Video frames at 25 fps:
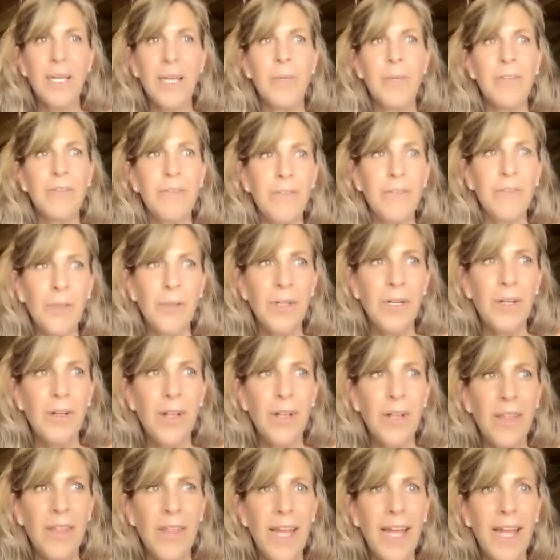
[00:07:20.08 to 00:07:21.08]
yummy food
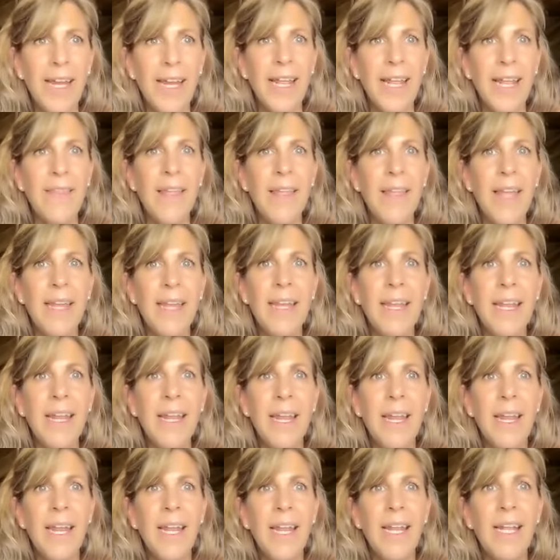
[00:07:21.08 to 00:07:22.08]
and all that. And then
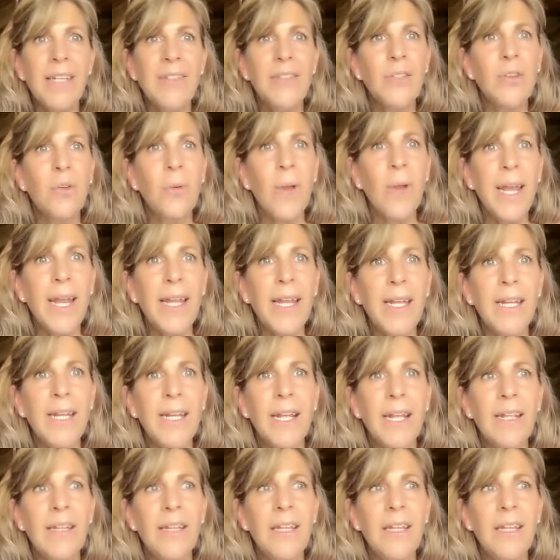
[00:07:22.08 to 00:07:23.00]
it's great.